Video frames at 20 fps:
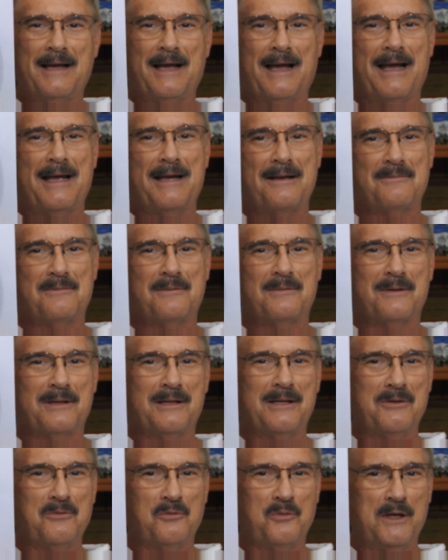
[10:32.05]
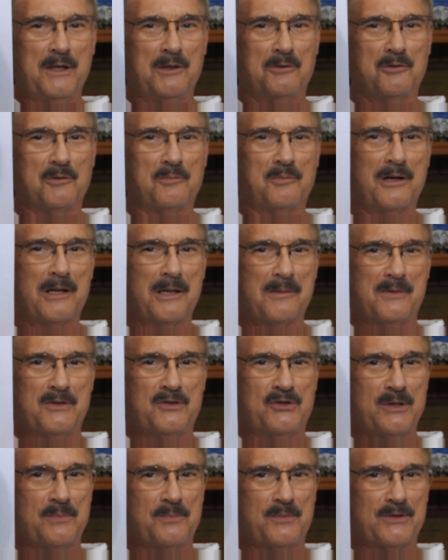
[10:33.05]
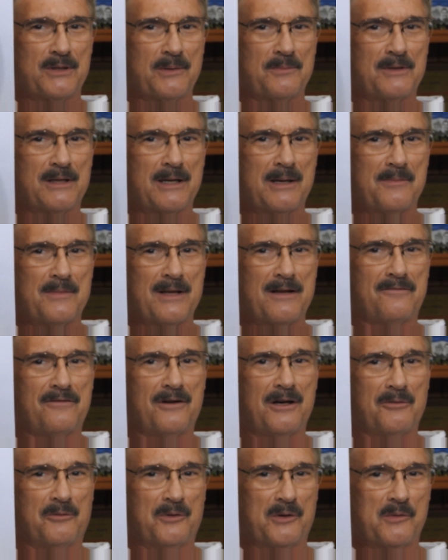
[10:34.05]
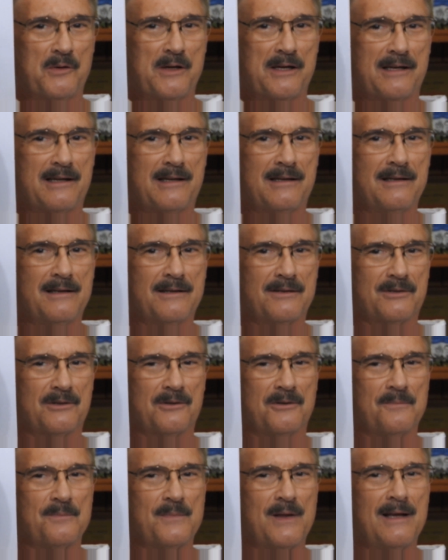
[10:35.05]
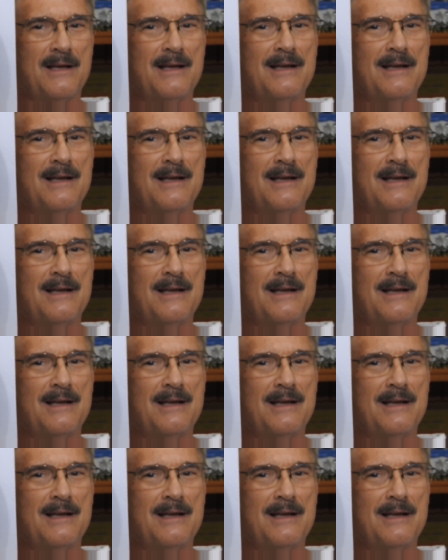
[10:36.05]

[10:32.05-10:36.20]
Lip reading: and the wheel will probably be shipped sometime that following week. So